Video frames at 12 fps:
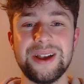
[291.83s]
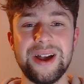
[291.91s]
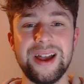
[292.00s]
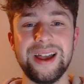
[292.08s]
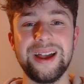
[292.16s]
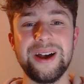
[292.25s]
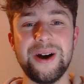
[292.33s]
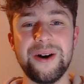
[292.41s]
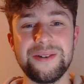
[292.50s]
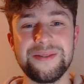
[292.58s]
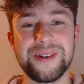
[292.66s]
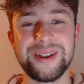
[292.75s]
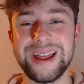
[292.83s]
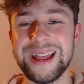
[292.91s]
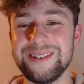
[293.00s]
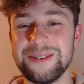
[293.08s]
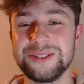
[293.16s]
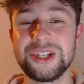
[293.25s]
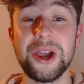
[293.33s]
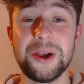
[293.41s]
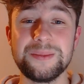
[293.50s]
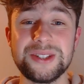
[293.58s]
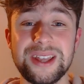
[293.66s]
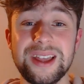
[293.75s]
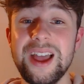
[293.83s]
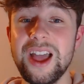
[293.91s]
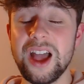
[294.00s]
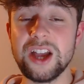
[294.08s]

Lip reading: of terms that